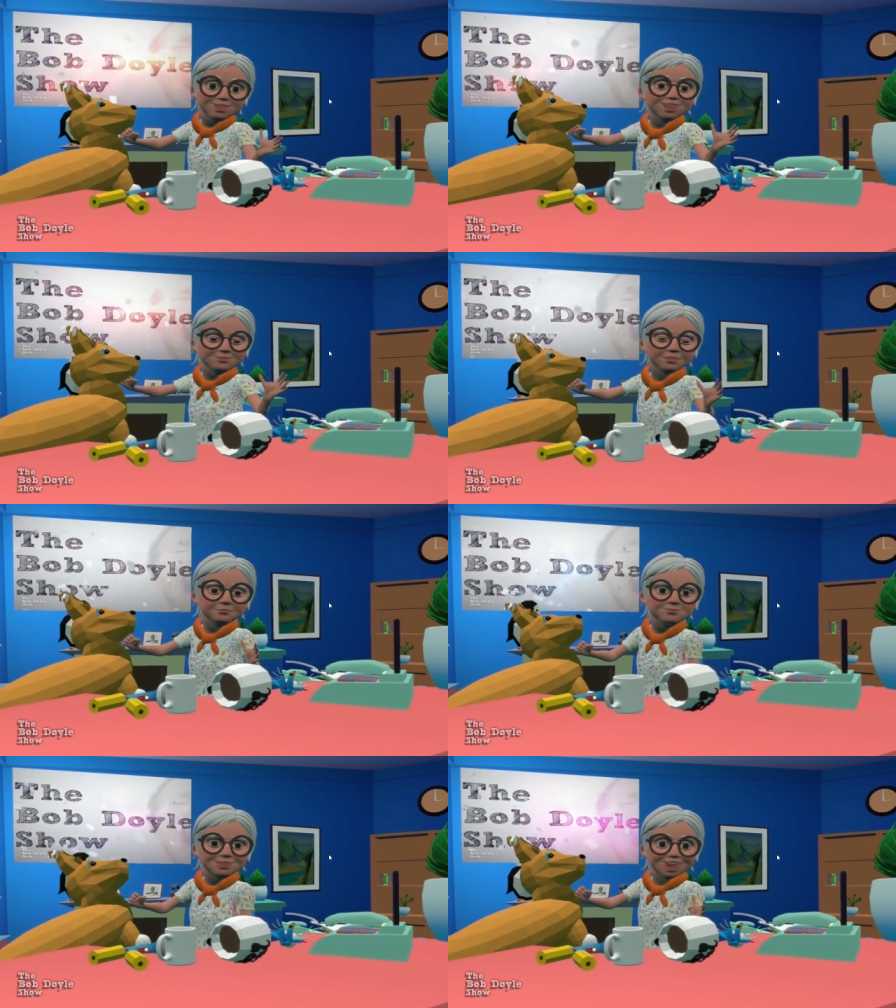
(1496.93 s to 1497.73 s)
He has a
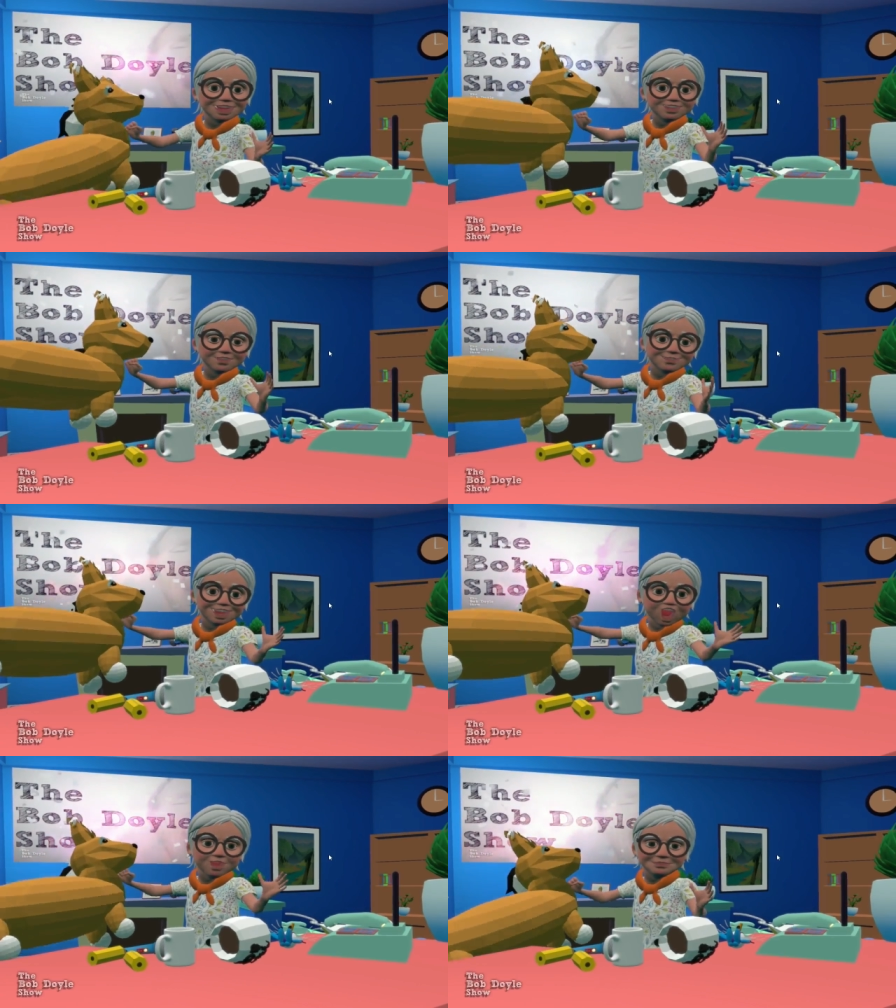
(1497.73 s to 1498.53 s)
funny voice.
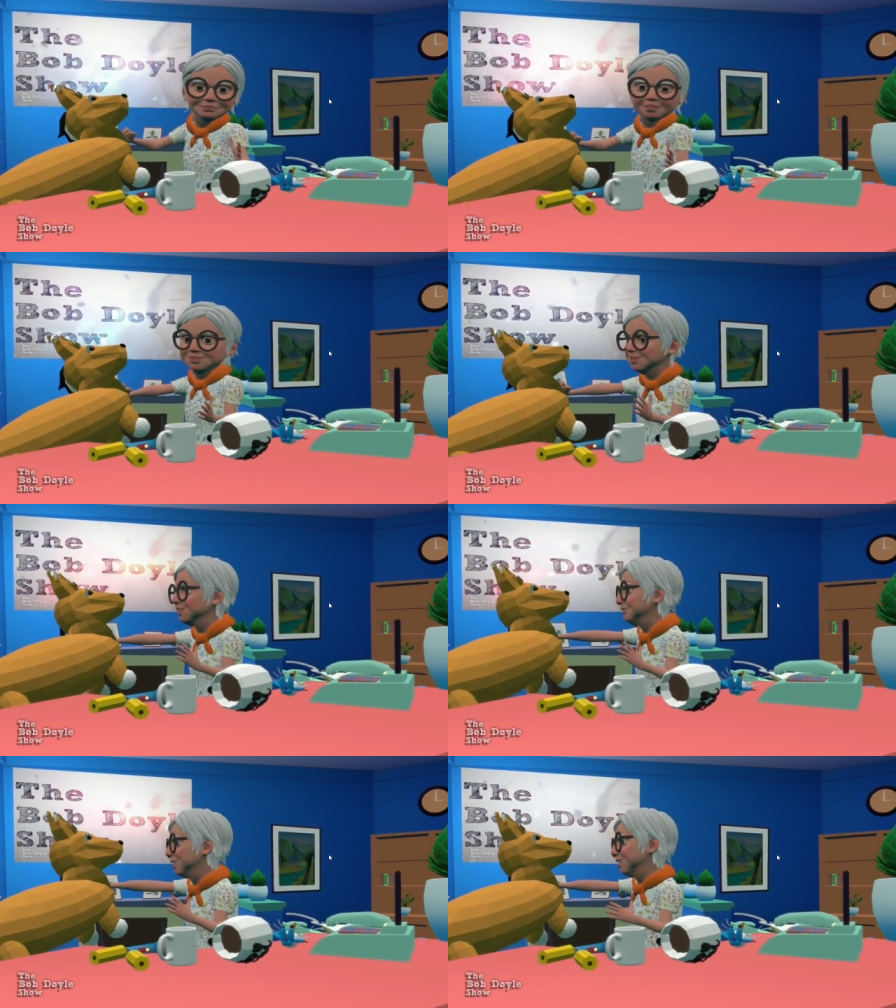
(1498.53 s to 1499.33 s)
What can I tell you?
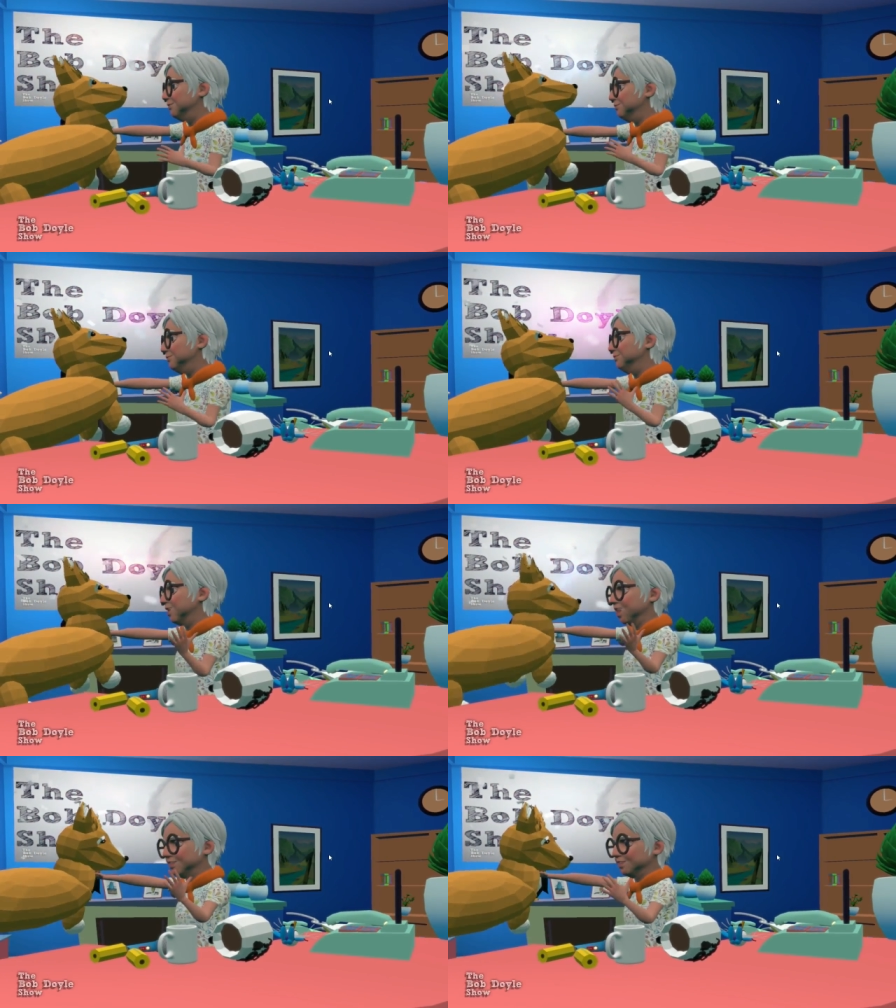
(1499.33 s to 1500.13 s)
Uh, you
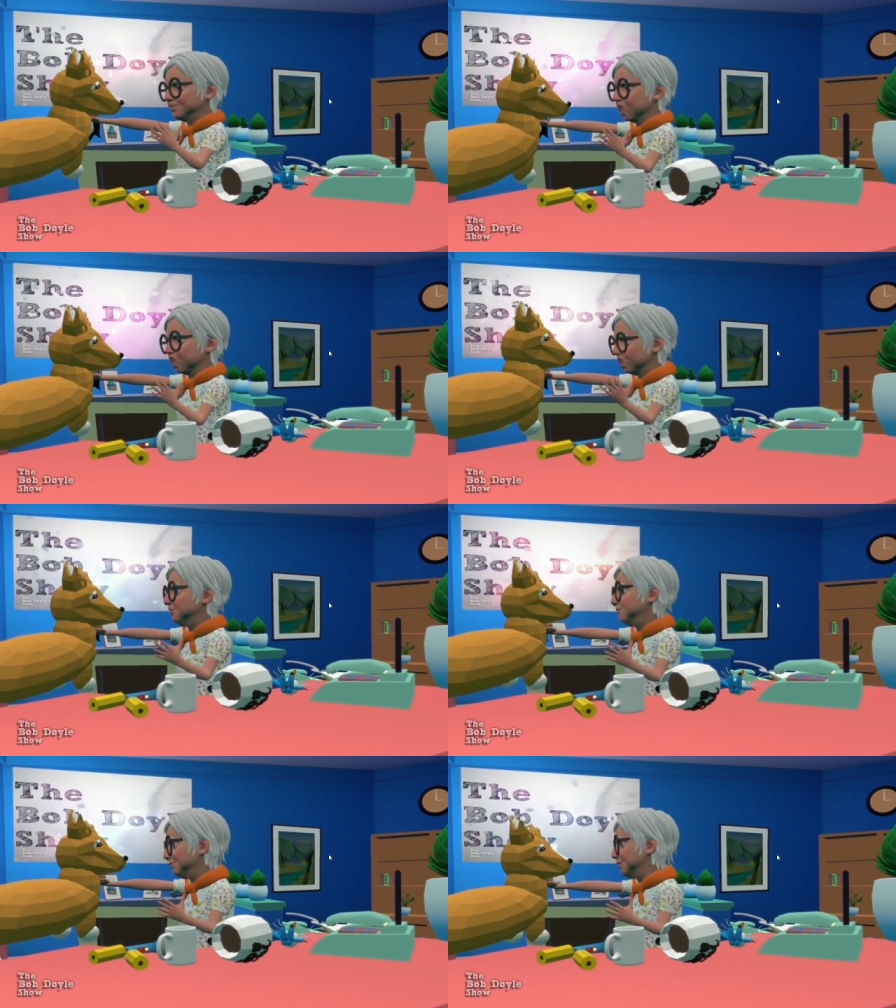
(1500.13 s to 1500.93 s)
know, gives you
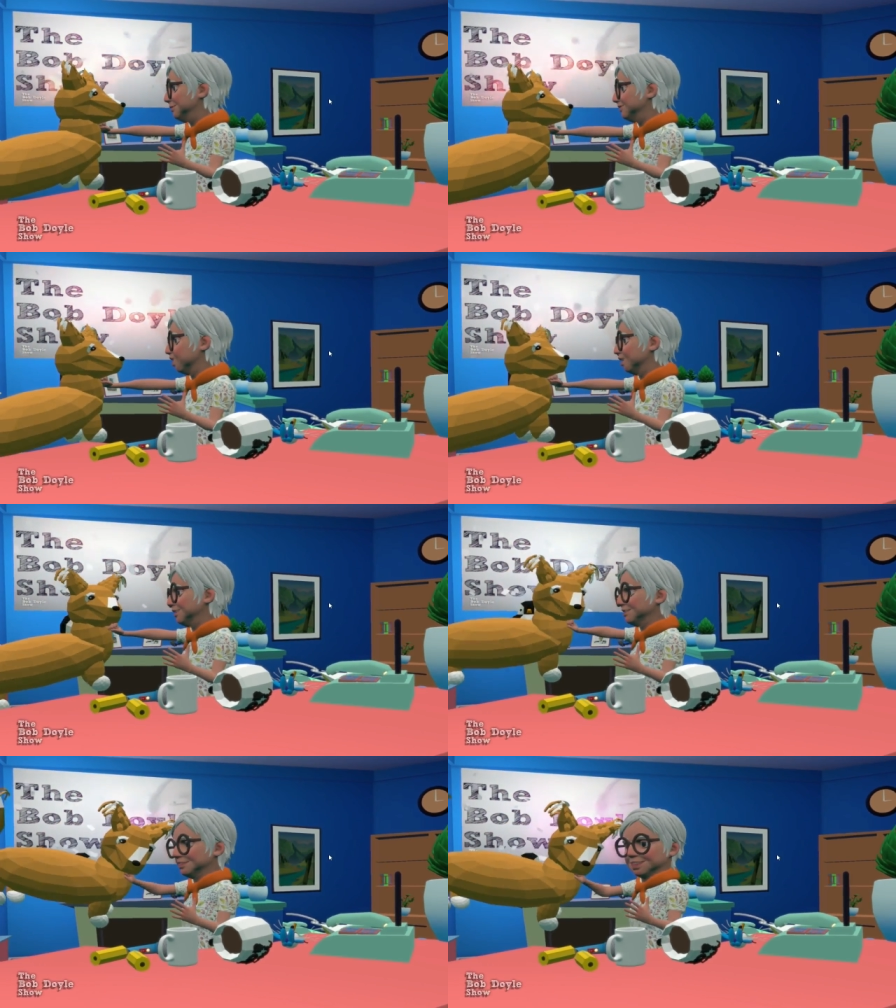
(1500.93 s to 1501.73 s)
food every day.
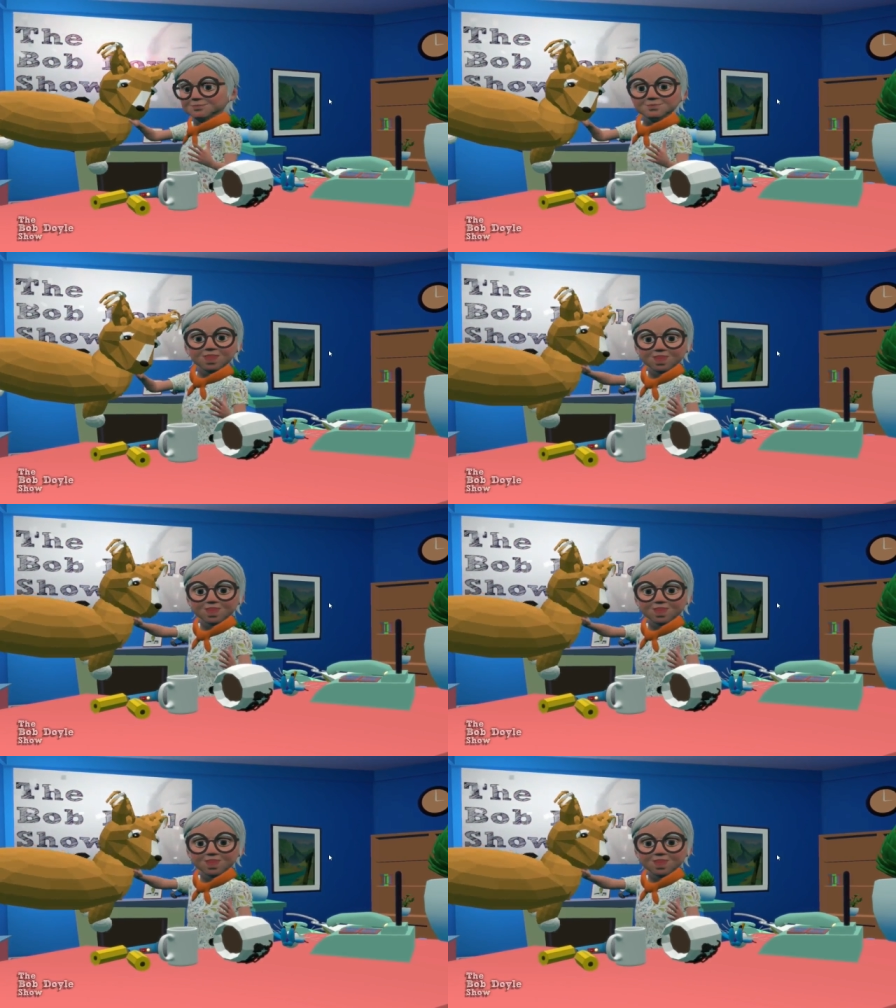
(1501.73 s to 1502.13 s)
Uh,